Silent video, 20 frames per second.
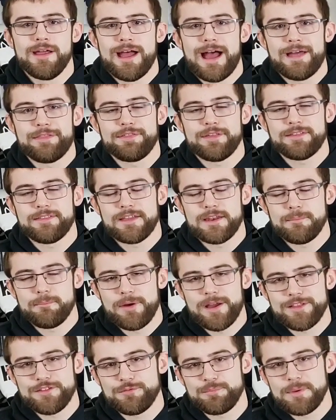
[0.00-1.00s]
I think that it
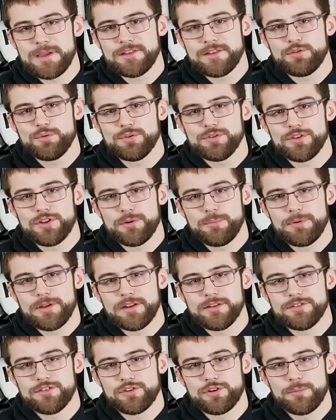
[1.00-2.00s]
might speak to a little bit
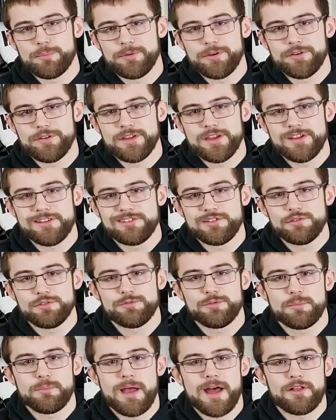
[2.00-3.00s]
of durability issues
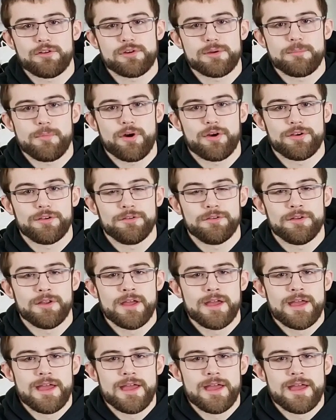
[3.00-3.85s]
for Mallory Martin.